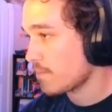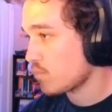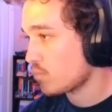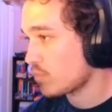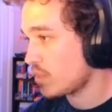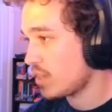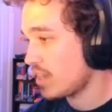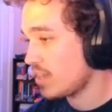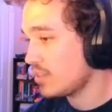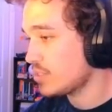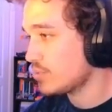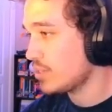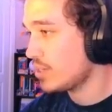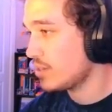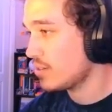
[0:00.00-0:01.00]
Can I end this right
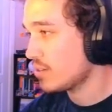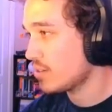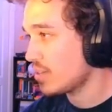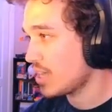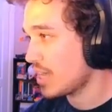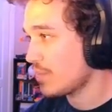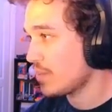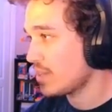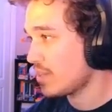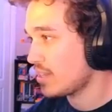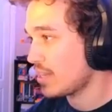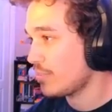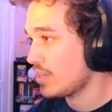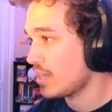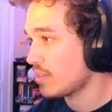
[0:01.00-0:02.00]
here? I might can. Yeah, we
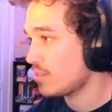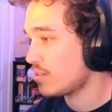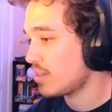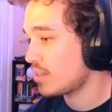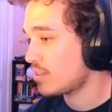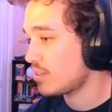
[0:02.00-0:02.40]
can. They're not.